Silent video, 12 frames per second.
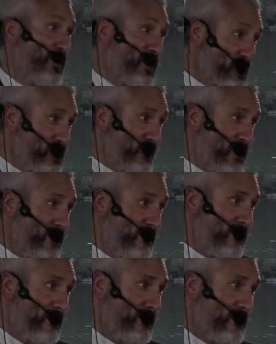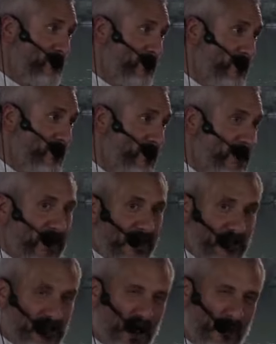of history,
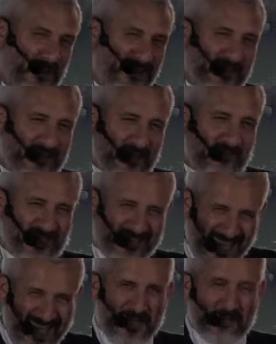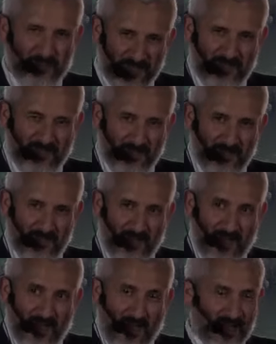and there's always these different types,
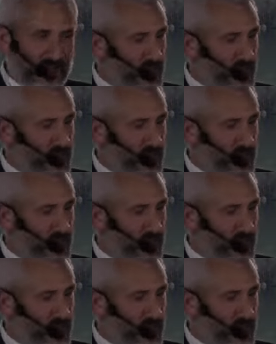and